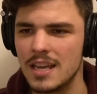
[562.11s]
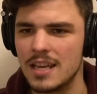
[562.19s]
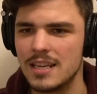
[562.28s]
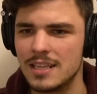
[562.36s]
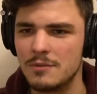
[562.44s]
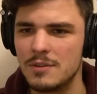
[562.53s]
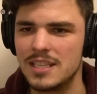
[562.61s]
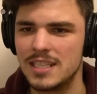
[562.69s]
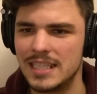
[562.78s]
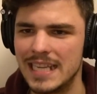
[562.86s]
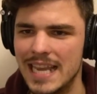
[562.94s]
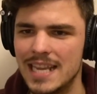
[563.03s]
is that we
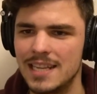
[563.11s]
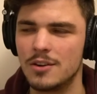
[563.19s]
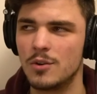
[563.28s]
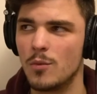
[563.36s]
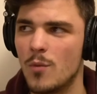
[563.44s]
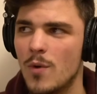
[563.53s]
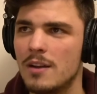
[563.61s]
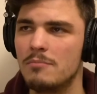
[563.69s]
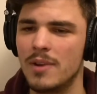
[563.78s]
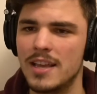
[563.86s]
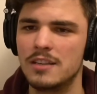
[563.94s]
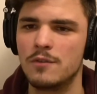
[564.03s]
stayed on one
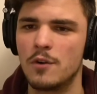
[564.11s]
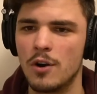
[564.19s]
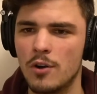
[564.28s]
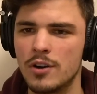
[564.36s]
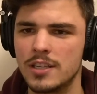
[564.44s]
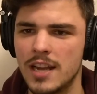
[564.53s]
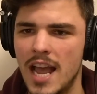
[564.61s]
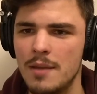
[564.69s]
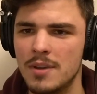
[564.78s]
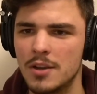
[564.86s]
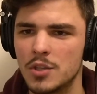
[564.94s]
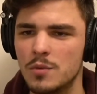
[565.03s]
place for a long
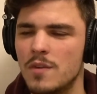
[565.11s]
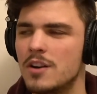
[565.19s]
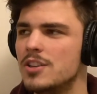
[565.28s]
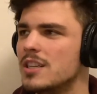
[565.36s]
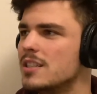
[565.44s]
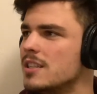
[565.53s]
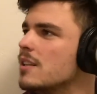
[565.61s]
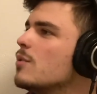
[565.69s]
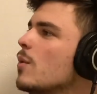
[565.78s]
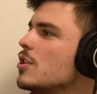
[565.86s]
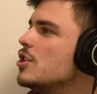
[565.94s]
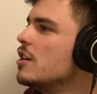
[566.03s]
time because we were just
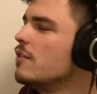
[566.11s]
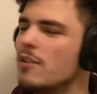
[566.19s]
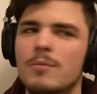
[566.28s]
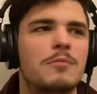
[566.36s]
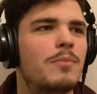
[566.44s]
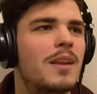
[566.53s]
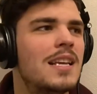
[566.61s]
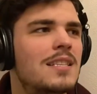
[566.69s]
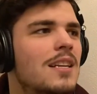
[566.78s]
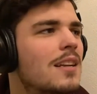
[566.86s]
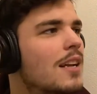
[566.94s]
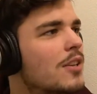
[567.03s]
watching from that place
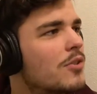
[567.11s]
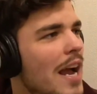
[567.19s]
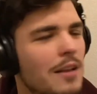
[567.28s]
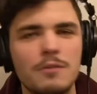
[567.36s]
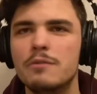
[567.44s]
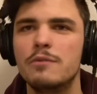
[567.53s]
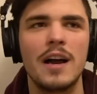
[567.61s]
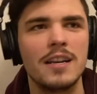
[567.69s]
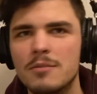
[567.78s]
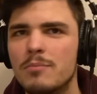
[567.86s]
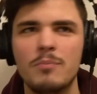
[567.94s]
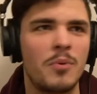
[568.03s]
and trying to
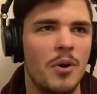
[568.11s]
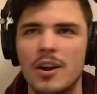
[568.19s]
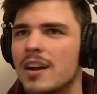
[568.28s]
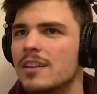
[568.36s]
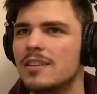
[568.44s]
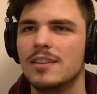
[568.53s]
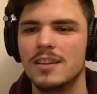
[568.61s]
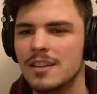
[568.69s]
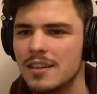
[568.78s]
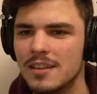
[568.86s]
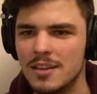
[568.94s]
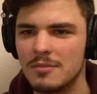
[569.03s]
find the product,
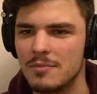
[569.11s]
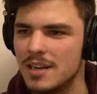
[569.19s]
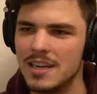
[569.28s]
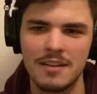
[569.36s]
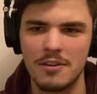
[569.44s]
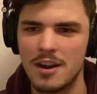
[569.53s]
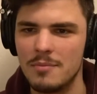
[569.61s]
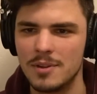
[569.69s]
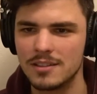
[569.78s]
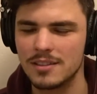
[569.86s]
but it never happened.